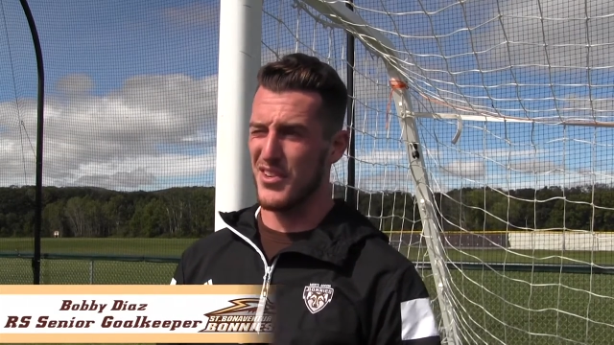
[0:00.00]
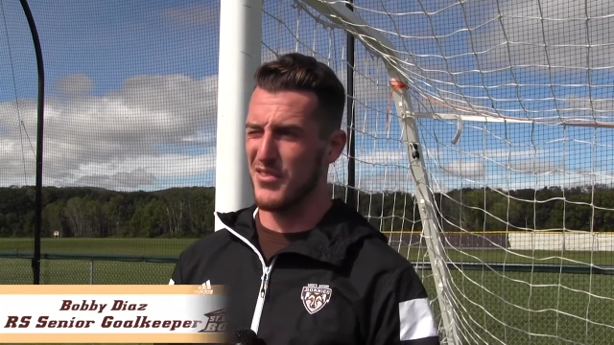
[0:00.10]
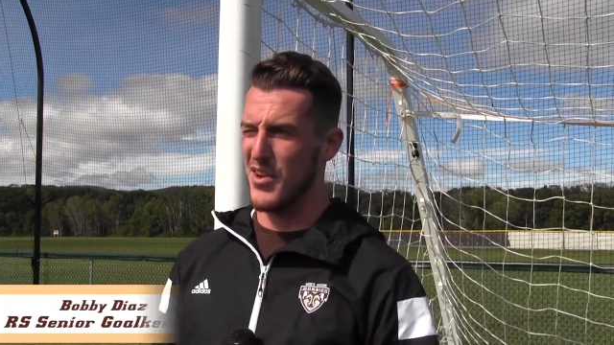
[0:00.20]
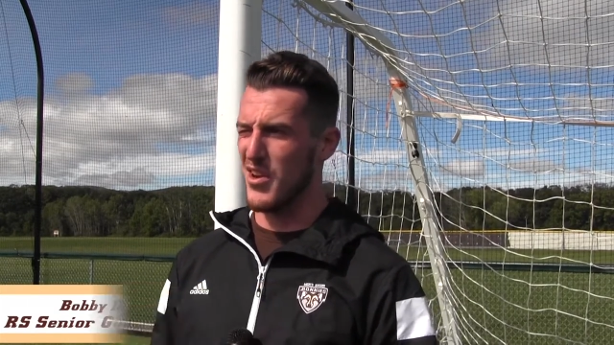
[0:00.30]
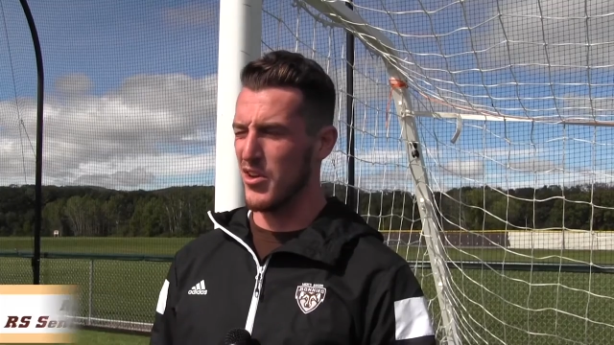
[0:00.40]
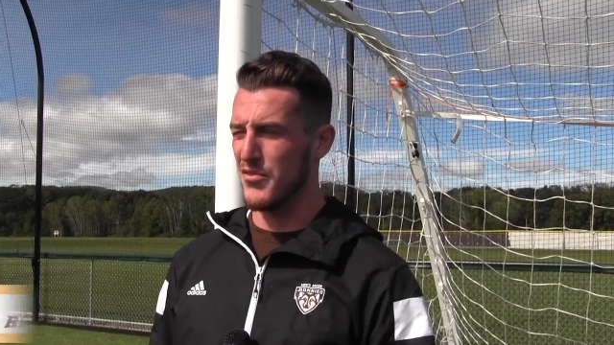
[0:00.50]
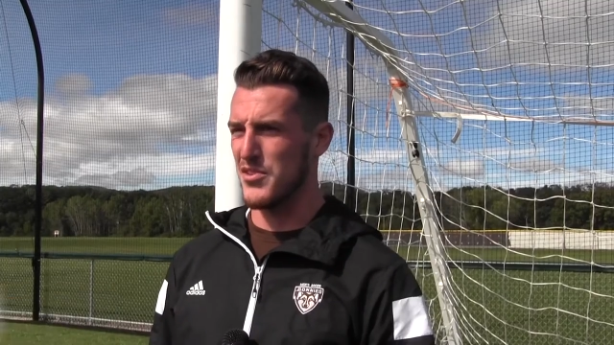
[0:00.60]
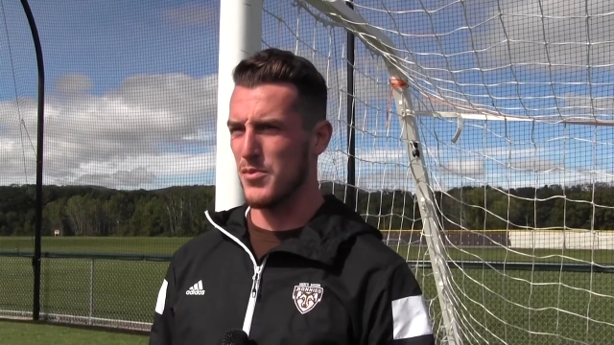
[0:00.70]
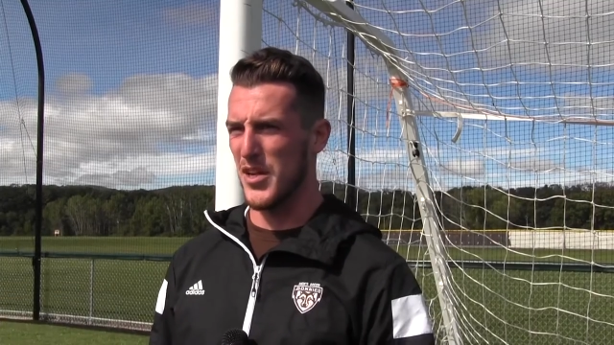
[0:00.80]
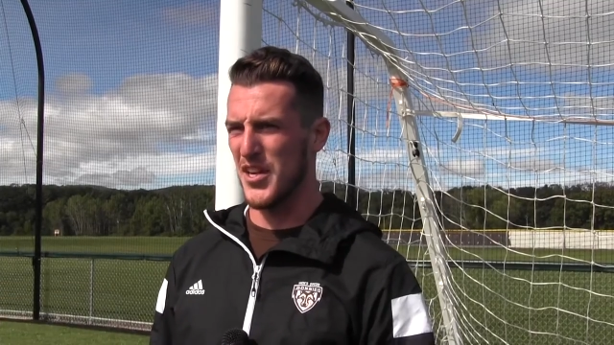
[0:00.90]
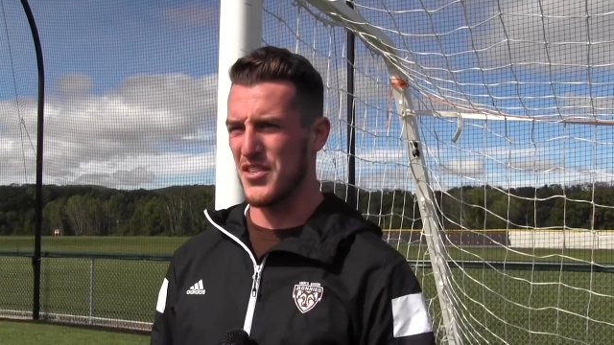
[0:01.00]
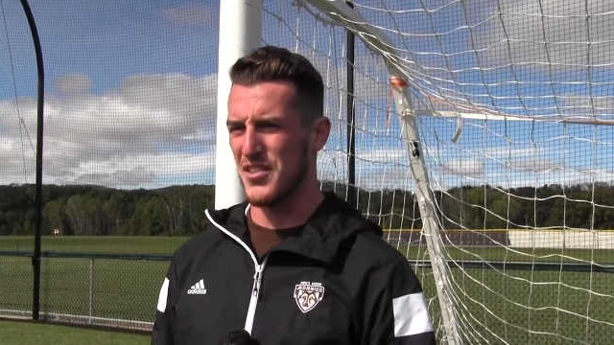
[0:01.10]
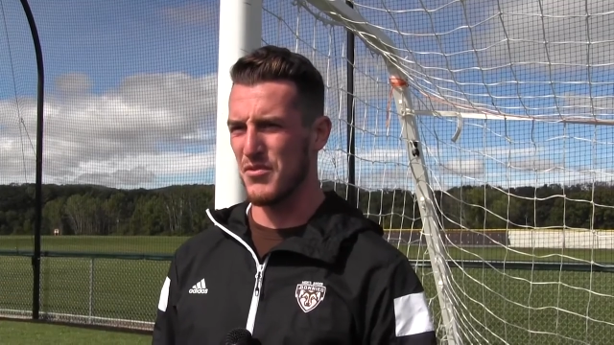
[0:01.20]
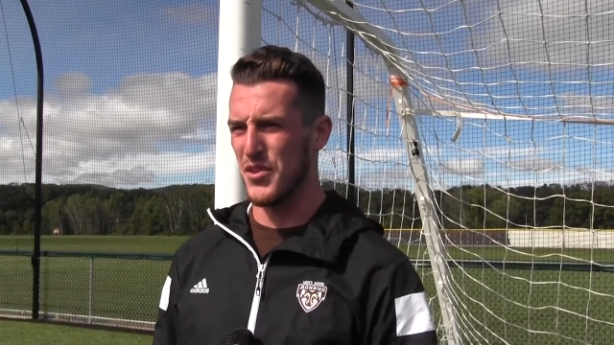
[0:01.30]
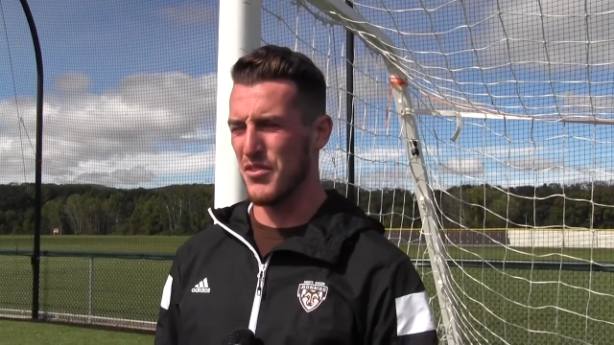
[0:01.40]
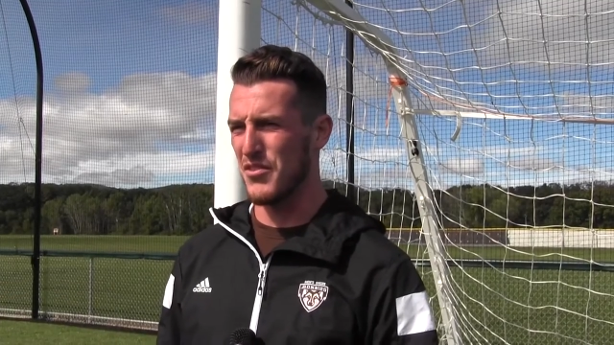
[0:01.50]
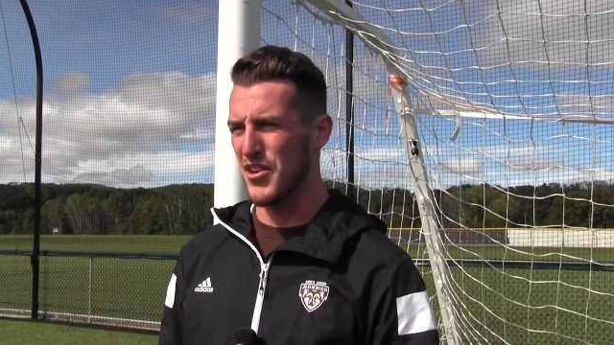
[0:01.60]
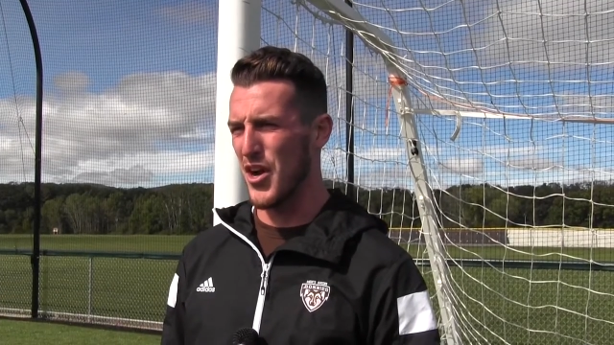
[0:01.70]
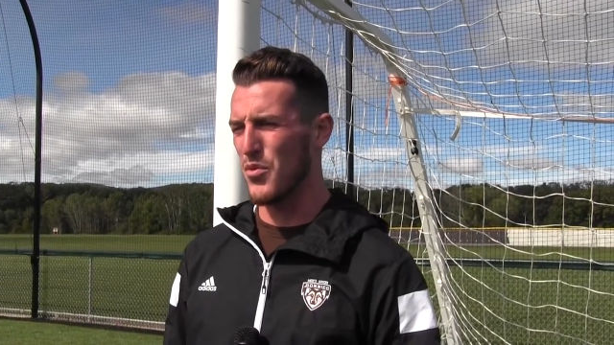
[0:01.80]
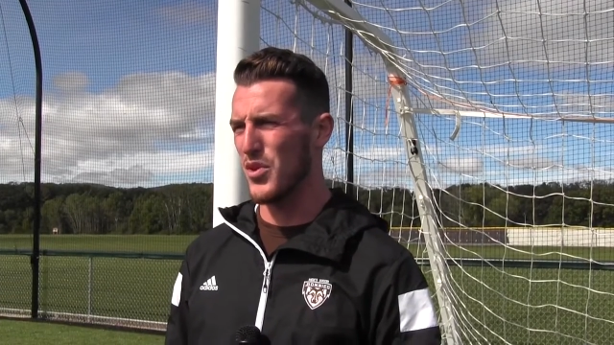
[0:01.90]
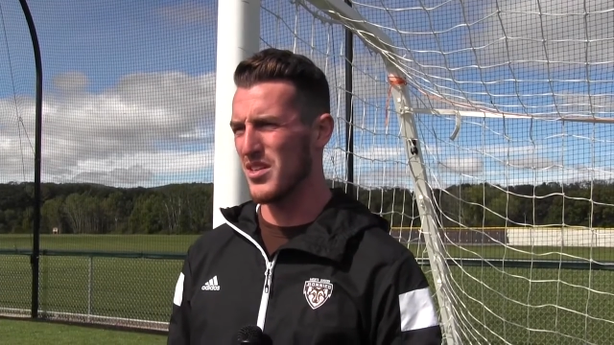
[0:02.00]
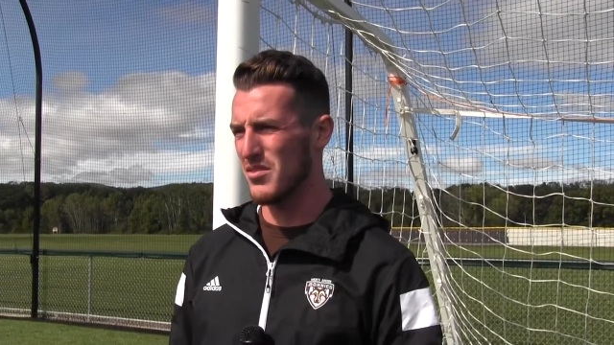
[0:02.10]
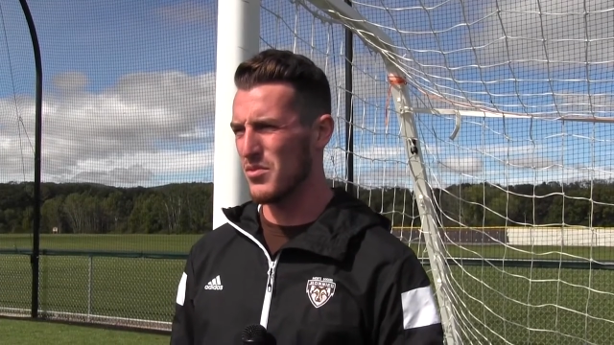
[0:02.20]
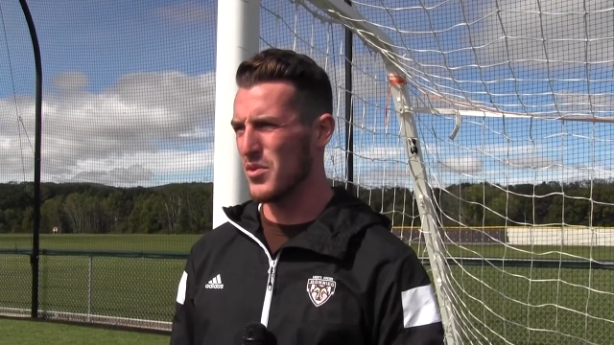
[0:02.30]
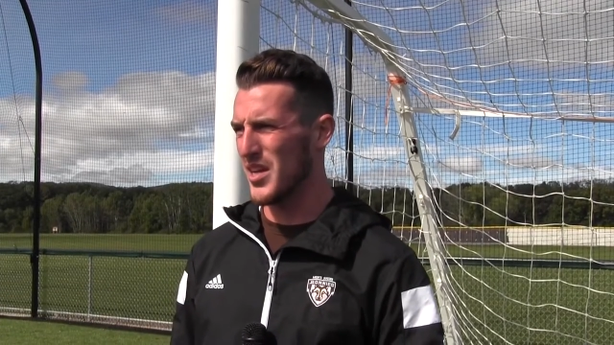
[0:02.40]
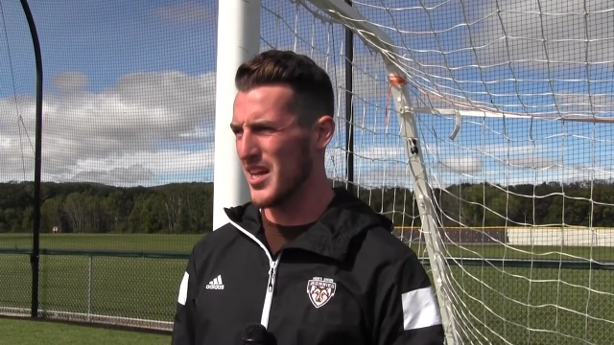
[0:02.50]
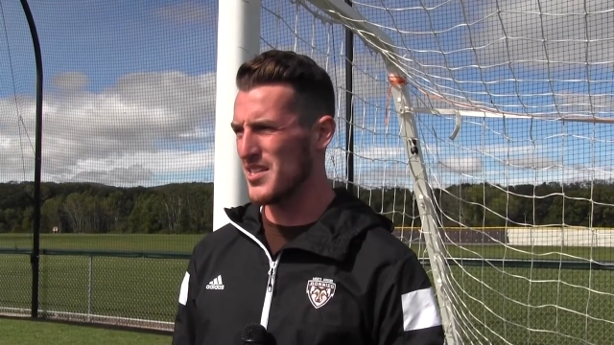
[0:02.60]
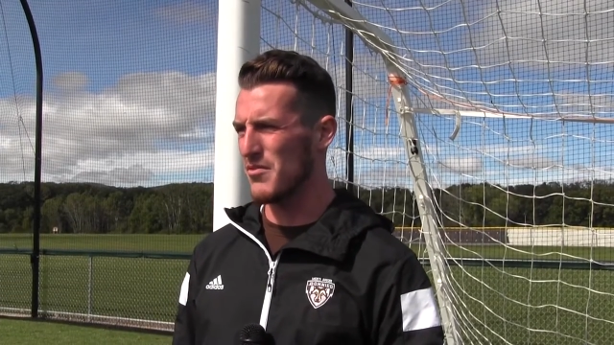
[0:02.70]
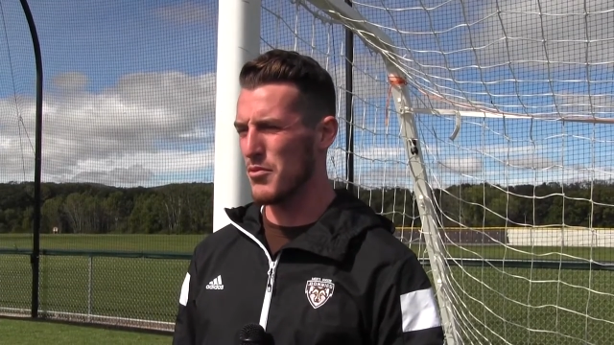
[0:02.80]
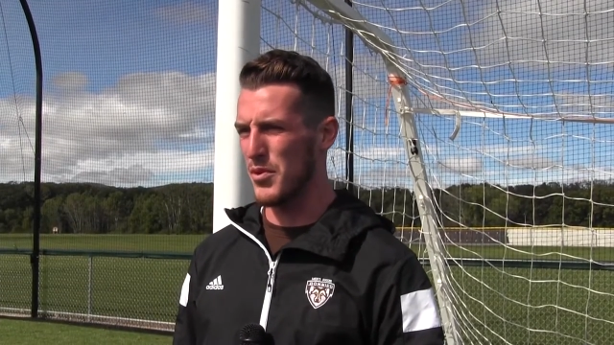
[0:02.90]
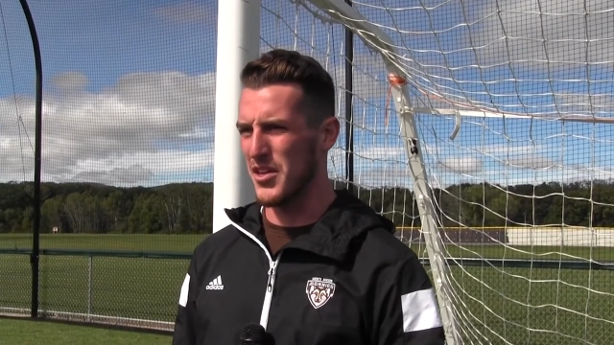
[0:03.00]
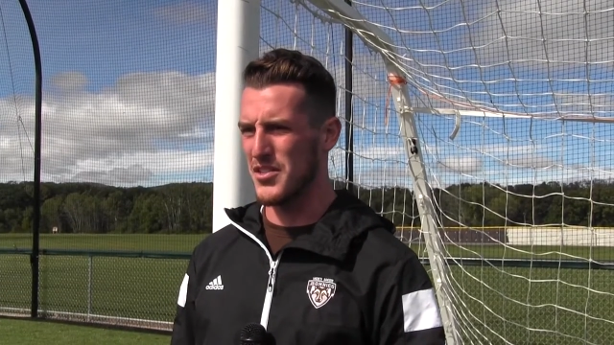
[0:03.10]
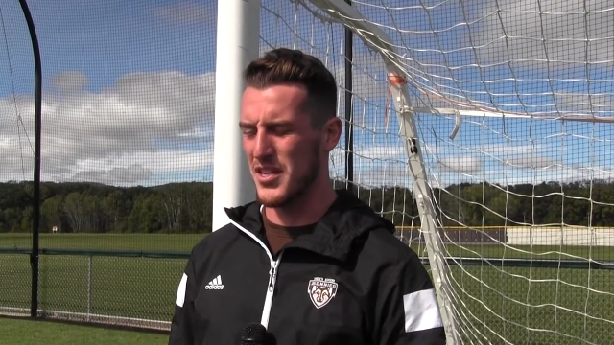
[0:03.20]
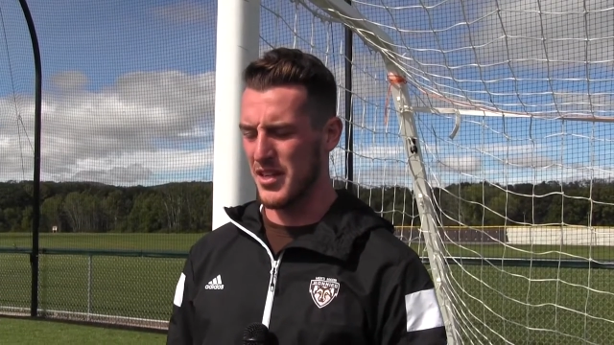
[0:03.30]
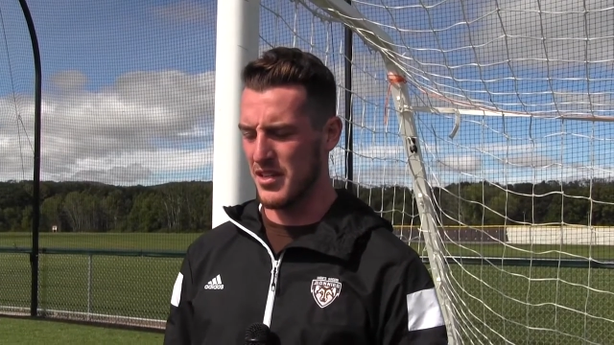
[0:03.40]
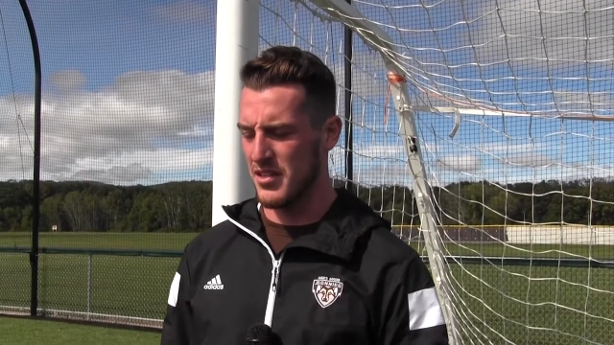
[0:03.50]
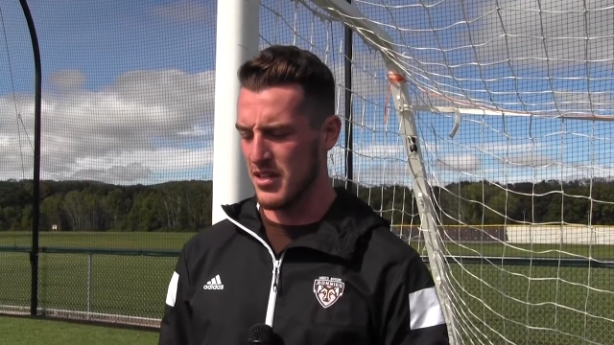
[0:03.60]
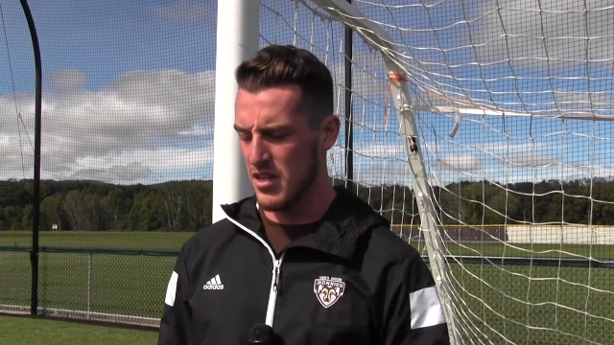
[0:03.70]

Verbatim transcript: of all of his players and really figure out what, what gets every player ticking.